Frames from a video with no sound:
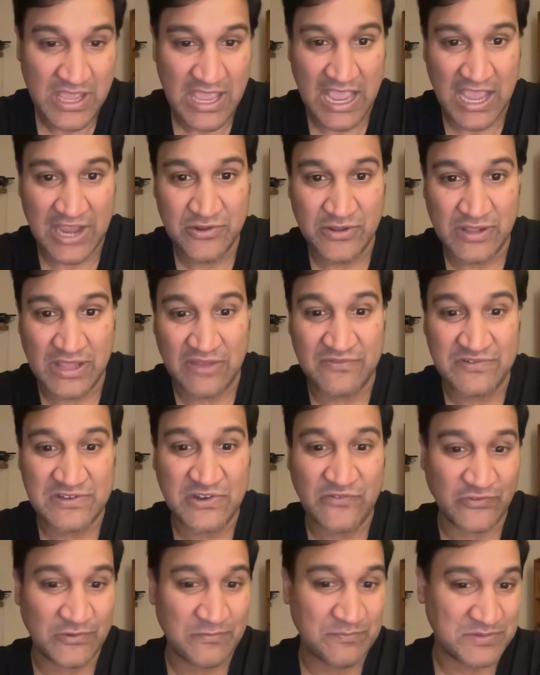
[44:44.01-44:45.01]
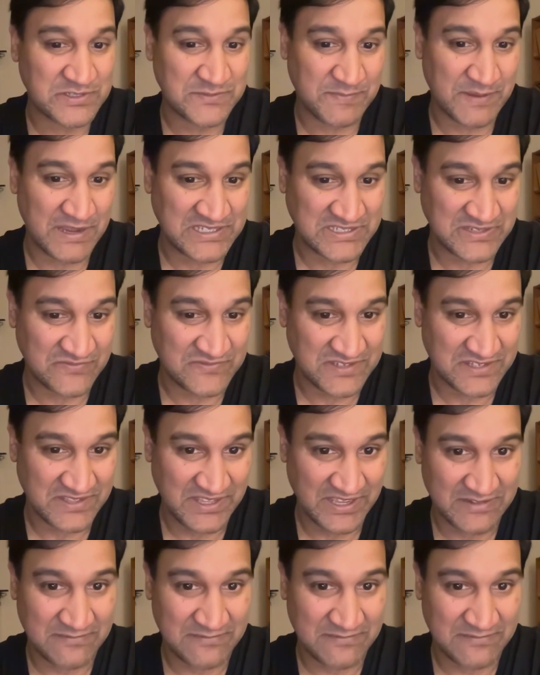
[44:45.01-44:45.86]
and he'll have a different perspective to that.